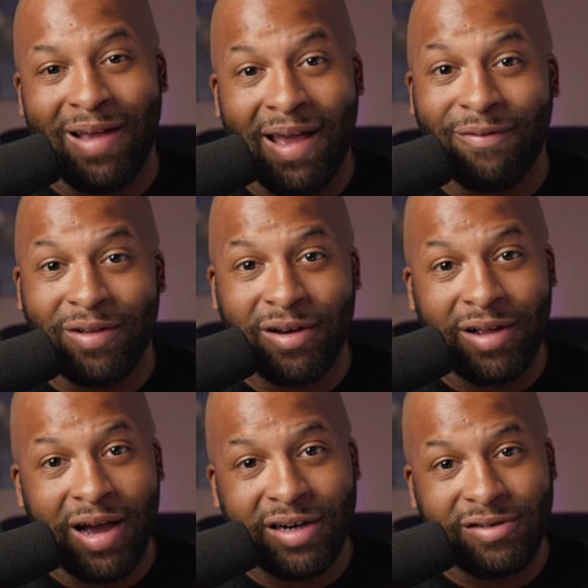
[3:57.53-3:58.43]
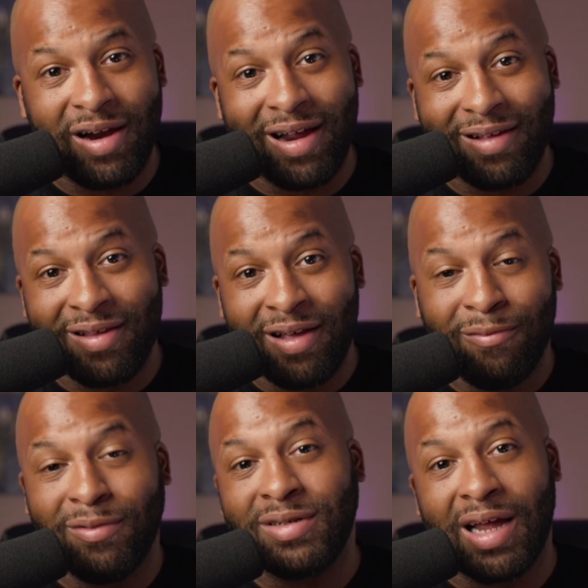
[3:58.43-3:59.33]
have good contracts,
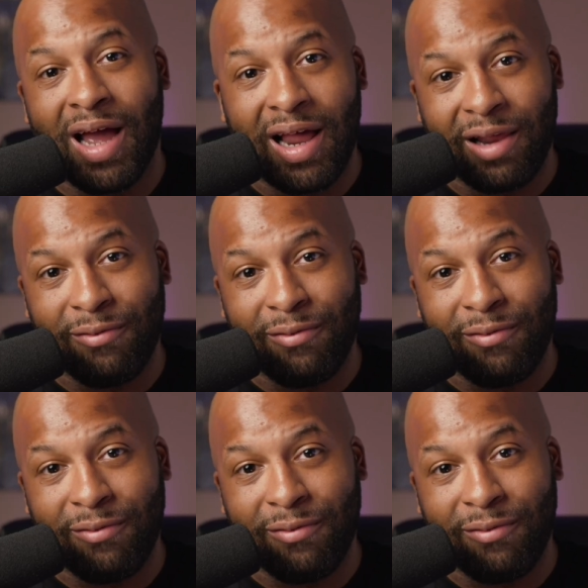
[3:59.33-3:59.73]
which I highly